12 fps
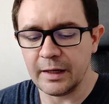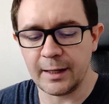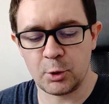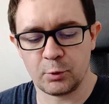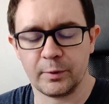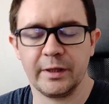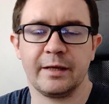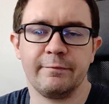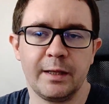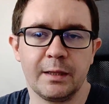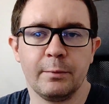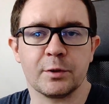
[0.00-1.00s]
and should really
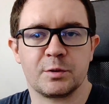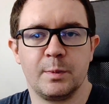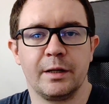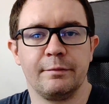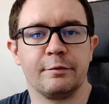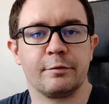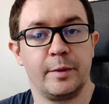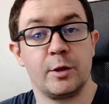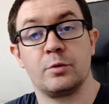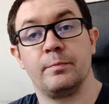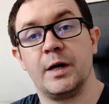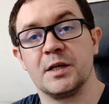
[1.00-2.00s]
convey the most amount of
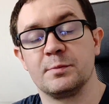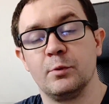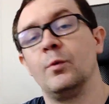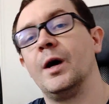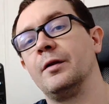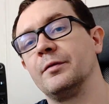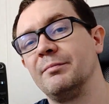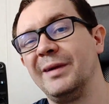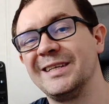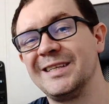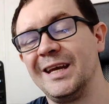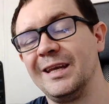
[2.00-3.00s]
information possible while
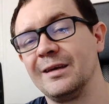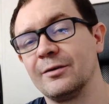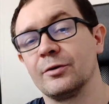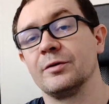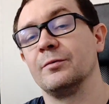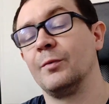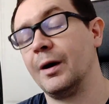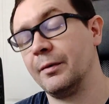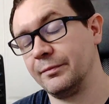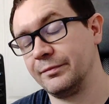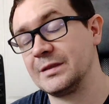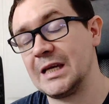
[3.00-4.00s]
maintaining or
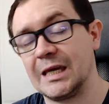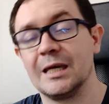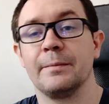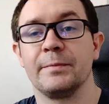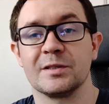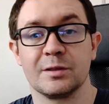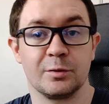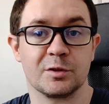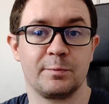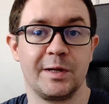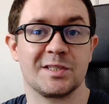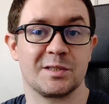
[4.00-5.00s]
while taking up as little
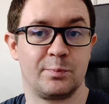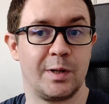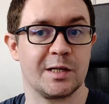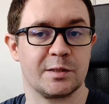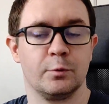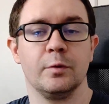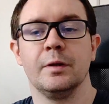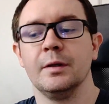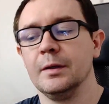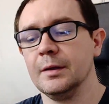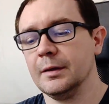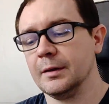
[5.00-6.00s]
space as possible.
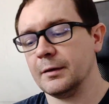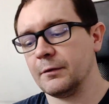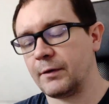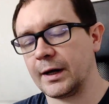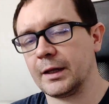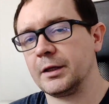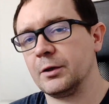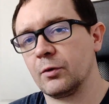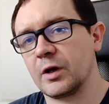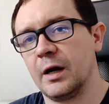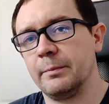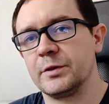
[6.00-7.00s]
Finally, you'll
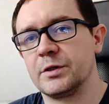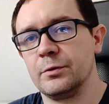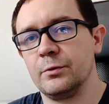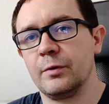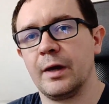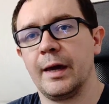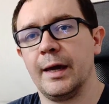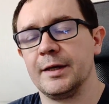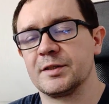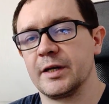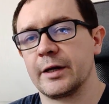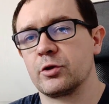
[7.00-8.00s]
come to a
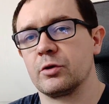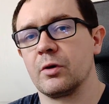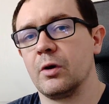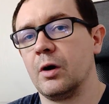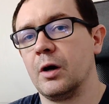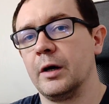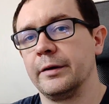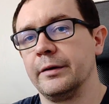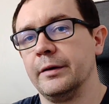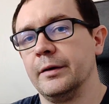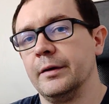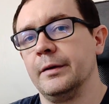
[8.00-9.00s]
section on